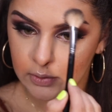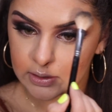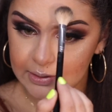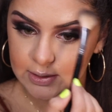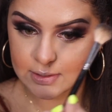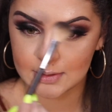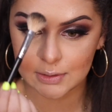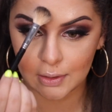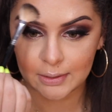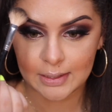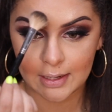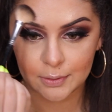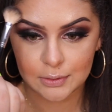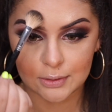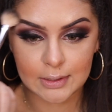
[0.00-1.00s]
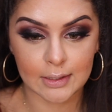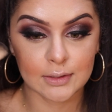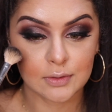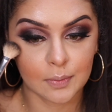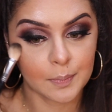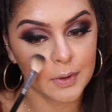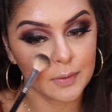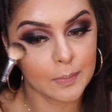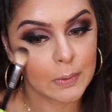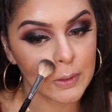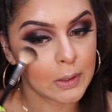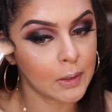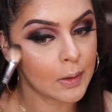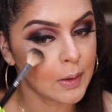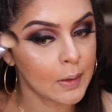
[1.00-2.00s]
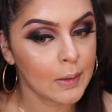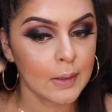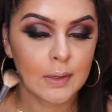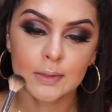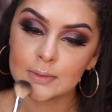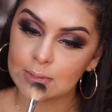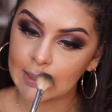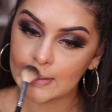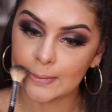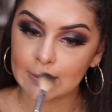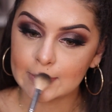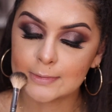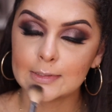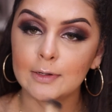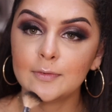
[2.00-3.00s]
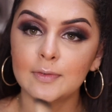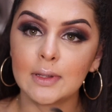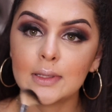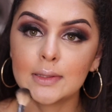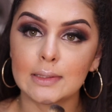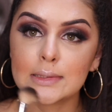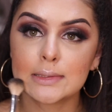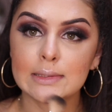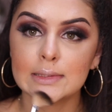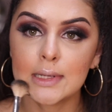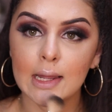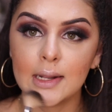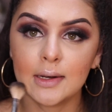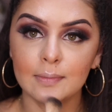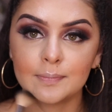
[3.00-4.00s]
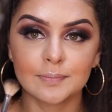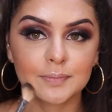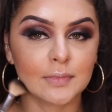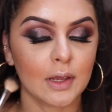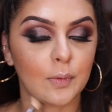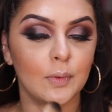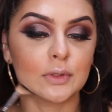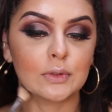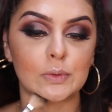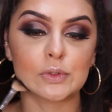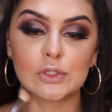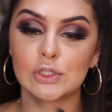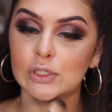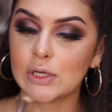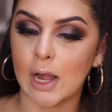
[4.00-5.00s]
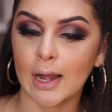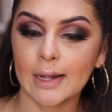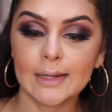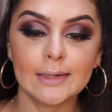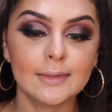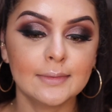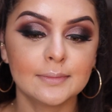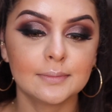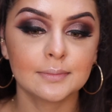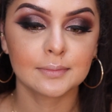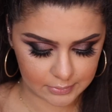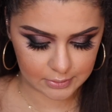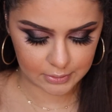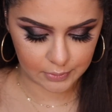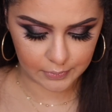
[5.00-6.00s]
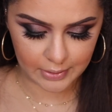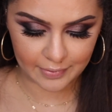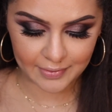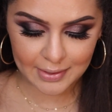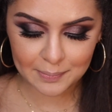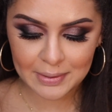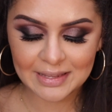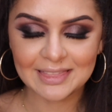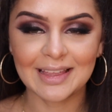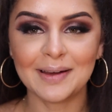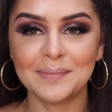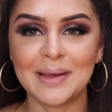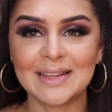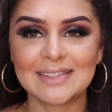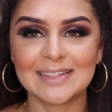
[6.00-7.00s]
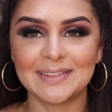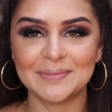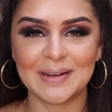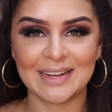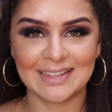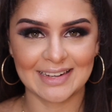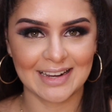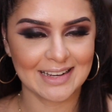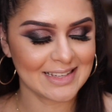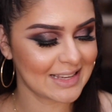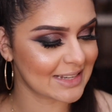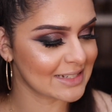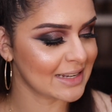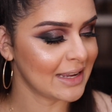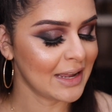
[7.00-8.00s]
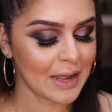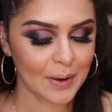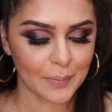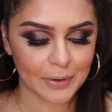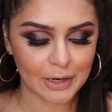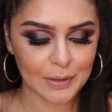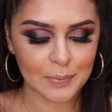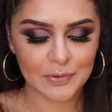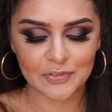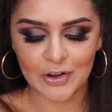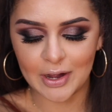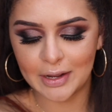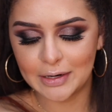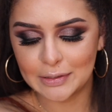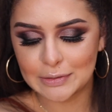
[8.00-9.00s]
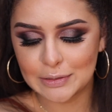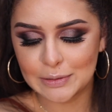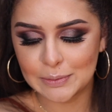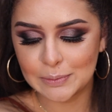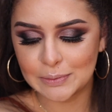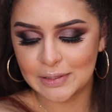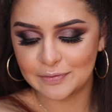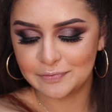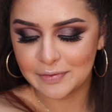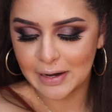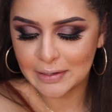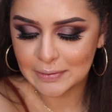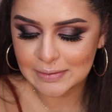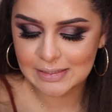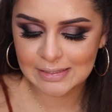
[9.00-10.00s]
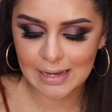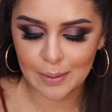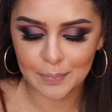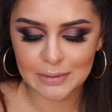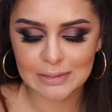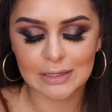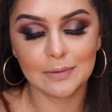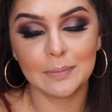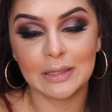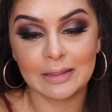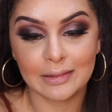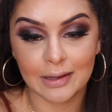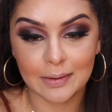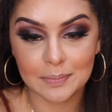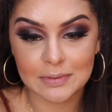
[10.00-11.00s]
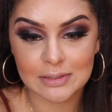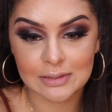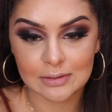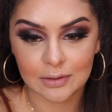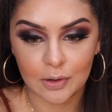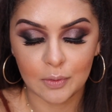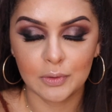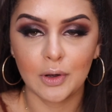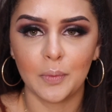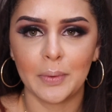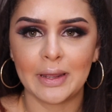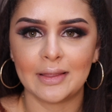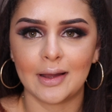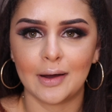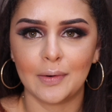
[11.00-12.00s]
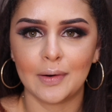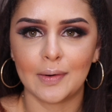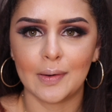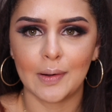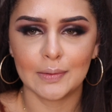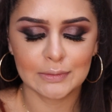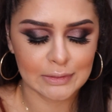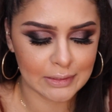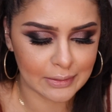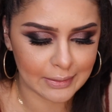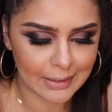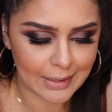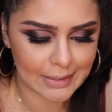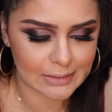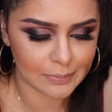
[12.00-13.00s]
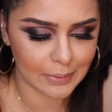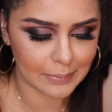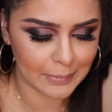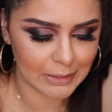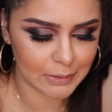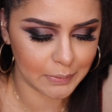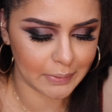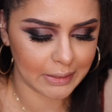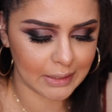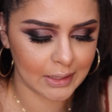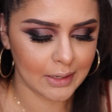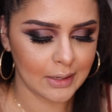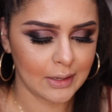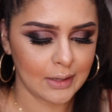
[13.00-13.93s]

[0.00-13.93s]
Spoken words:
It's like sunny out today, so I'm gonna be taking a selfie in the sun. I want to shine. So now that I made that mess on my desk, we're gonna move on to the final step. It's gonna be lips. Oh no, wait, underneath my eyes. What am I doing?